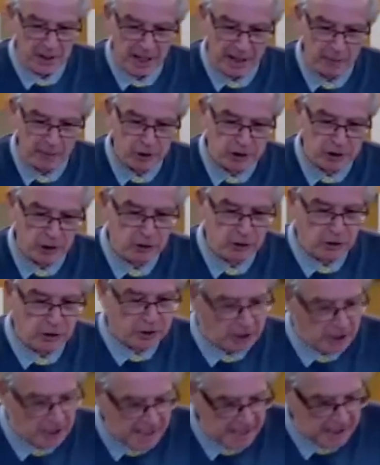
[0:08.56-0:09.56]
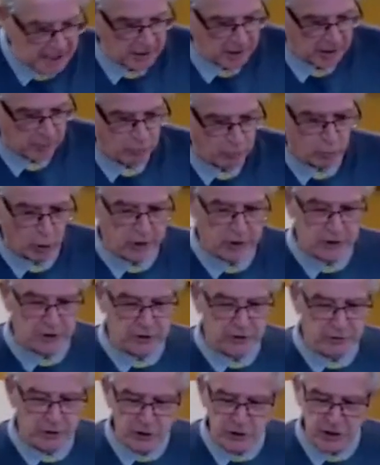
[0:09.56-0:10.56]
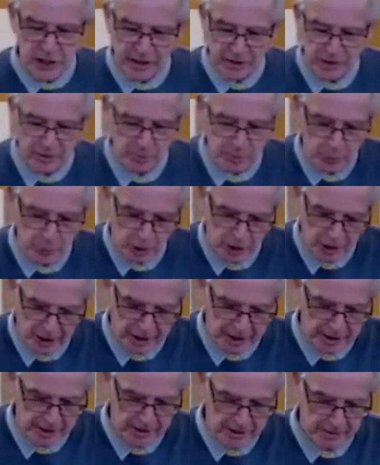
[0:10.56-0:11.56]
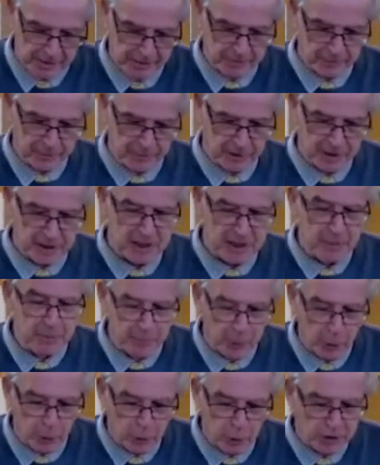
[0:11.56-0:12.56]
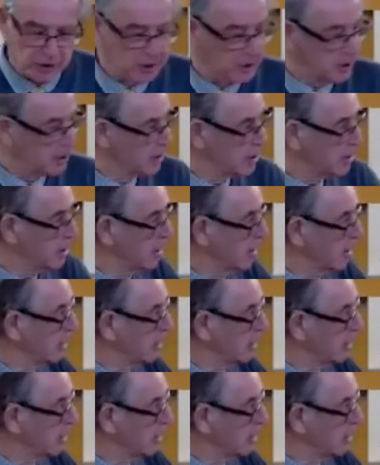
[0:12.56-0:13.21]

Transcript: I want to look at Leah, the unwanted and rejected bride. It's important at the